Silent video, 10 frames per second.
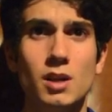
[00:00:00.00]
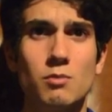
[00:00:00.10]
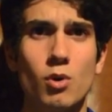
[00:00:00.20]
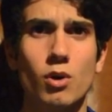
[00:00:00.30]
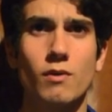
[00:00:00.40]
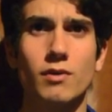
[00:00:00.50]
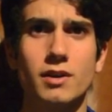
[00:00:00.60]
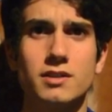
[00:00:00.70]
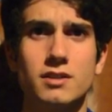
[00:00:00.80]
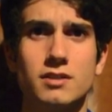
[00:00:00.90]
Moreover,
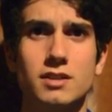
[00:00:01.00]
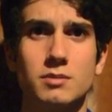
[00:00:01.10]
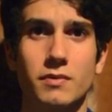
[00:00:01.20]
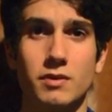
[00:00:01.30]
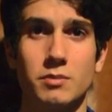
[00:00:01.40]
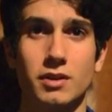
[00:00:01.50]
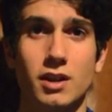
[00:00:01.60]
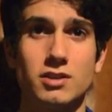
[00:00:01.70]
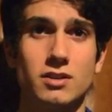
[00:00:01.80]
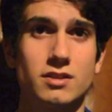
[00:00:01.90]
it isn't a system of
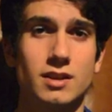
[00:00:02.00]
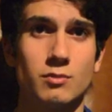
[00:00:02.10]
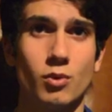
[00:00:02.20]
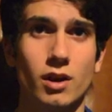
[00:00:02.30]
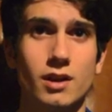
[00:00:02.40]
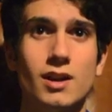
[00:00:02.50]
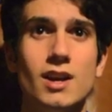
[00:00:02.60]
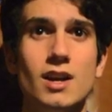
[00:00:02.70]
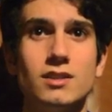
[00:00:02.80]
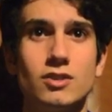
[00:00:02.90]
communication in the same way,
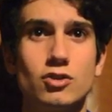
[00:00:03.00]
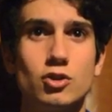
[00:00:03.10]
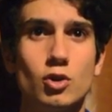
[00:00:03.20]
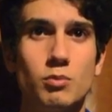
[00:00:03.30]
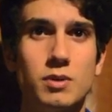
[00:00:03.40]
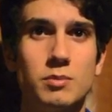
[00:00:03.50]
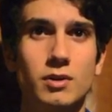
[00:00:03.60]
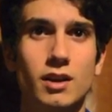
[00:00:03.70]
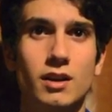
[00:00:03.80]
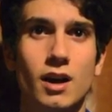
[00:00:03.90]
since two
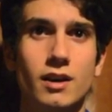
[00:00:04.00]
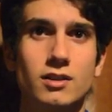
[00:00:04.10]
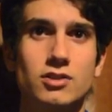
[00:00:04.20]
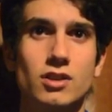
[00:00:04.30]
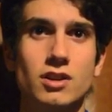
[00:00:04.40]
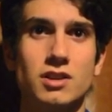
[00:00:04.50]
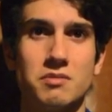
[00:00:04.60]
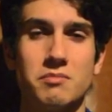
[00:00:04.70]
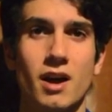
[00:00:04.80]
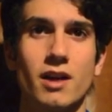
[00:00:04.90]
people cannot exchange
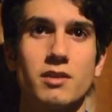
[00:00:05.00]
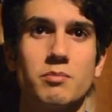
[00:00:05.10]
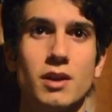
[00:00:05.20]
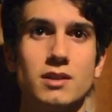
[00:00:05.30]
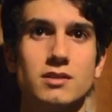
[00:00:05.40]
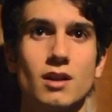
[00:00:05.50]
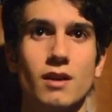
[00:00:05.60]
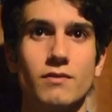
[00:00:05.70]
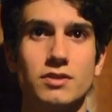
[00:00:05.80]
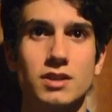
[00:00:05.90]
a math-based
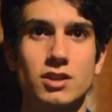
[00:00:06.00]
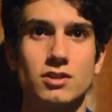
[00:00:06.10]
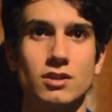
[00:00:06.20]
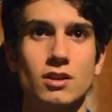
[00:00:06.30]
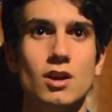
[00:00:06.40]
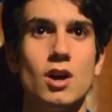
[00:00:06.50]
conversation.